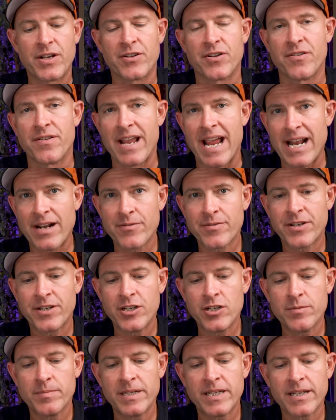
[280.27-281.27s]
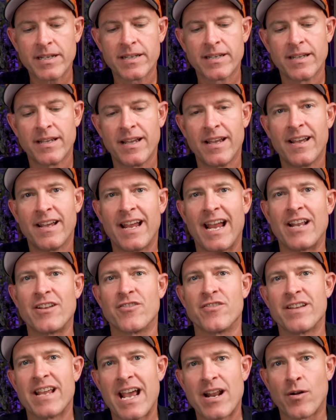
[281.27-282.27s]
your Nano Cubic and
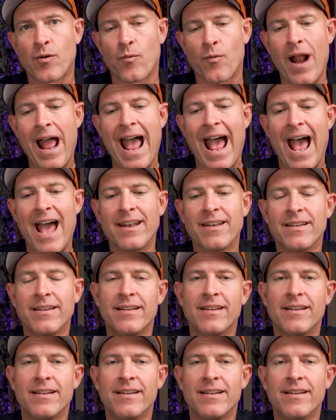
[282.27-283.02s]
your Nano Rat.